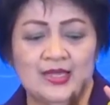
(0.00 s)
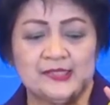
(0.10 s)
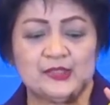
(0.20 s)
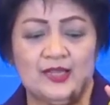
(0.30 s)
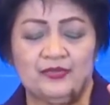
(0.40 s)

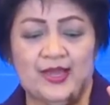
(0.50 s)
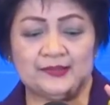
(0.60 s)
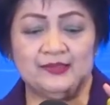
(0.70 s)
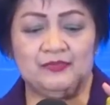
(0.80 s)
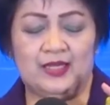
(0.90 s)
So
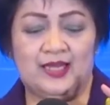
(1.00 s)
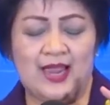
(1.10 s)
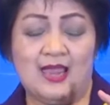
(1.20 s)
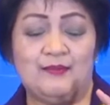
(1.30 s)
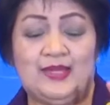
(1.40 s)
effectively,
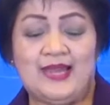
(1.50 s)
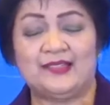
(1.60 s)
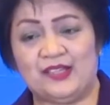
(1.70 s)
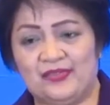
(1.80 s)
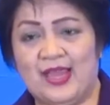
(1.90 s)
I mean
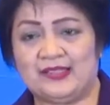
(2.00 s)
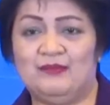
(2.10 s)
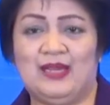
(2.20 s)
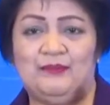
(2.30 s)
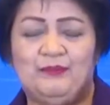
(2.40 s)
not
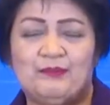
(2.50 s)
effectively,